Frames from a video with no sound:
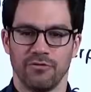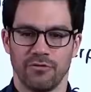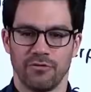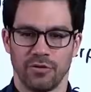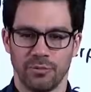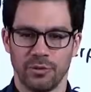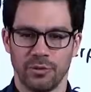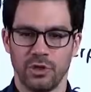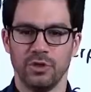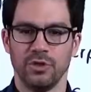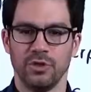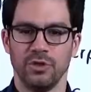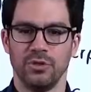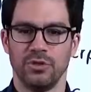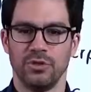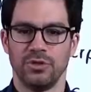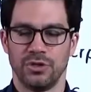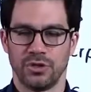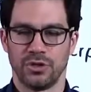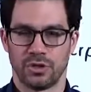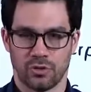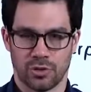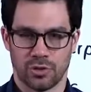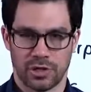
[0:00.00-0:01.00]
from you
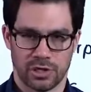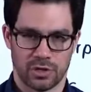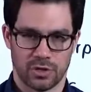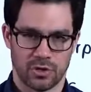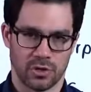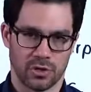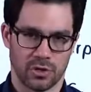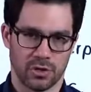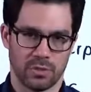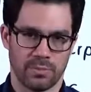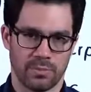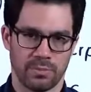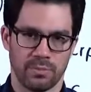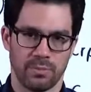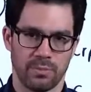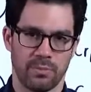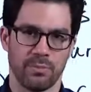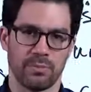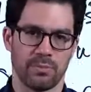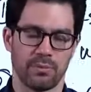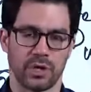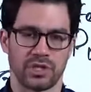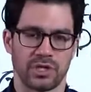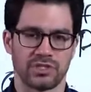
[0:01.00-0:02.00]
to the credit card
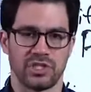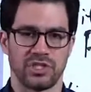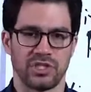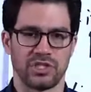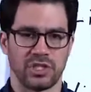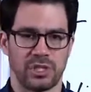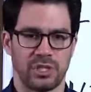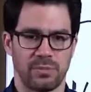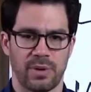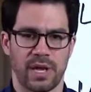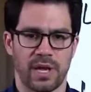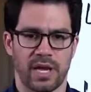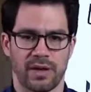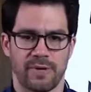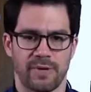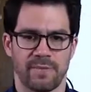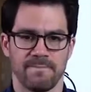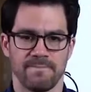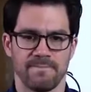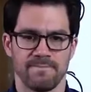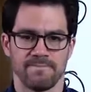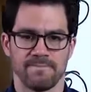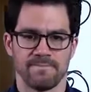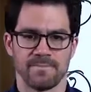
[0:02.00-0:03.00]
processing bank.
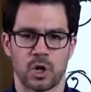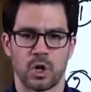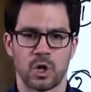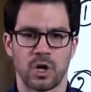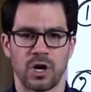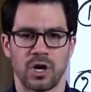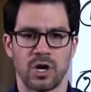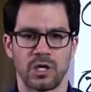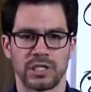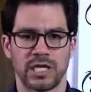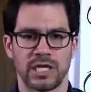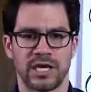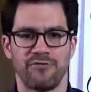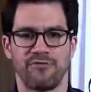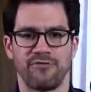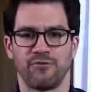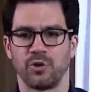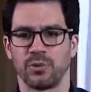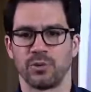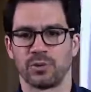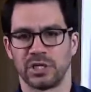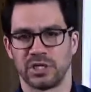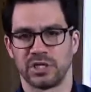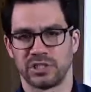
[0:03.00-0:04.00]
Our online
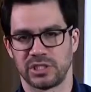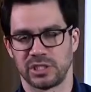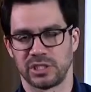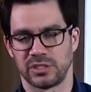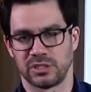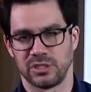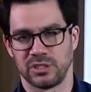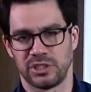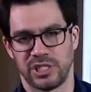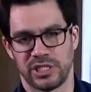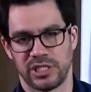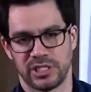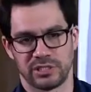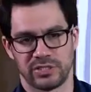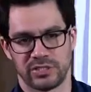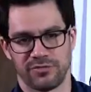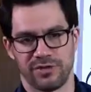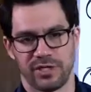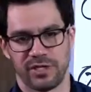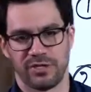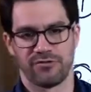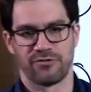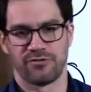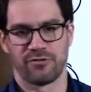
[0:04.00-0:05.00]
form cuts out the chance
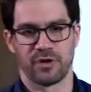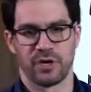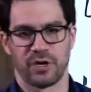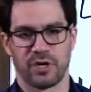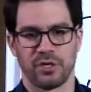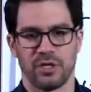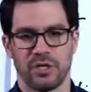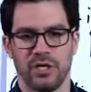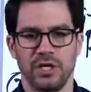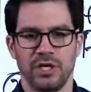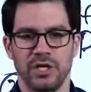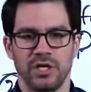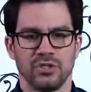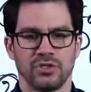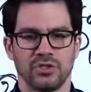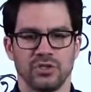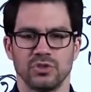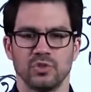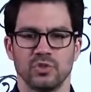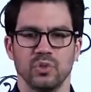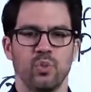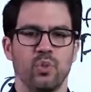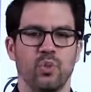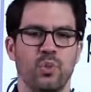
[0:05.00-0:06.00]
of any fraud. So
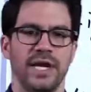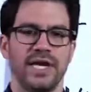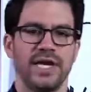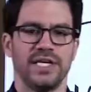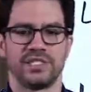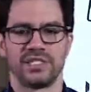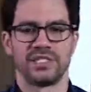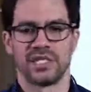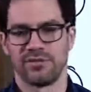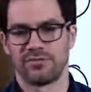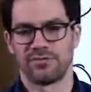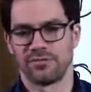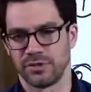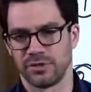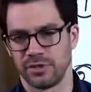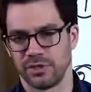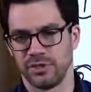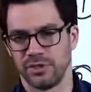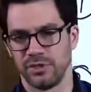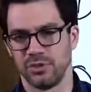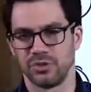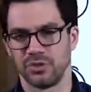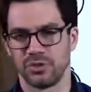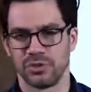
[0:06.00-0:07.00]
it's way safer
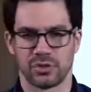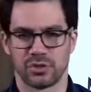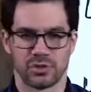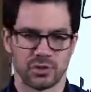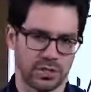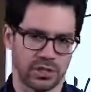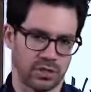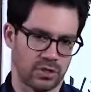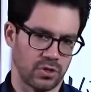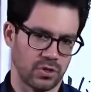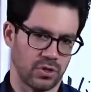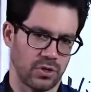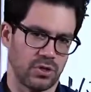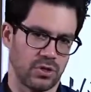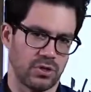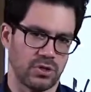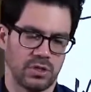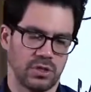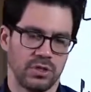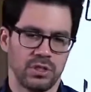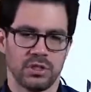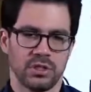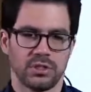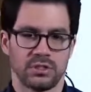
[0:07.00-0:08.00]
than using your credit
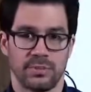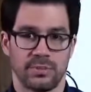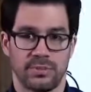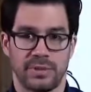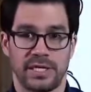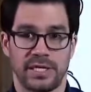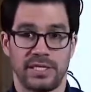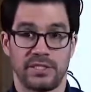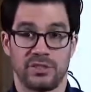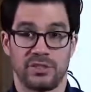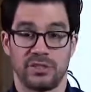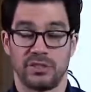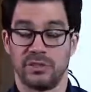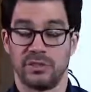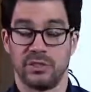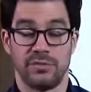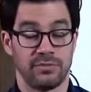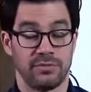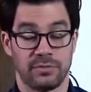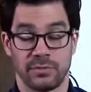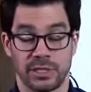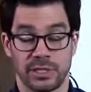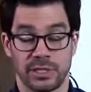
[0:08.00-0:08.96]
card to even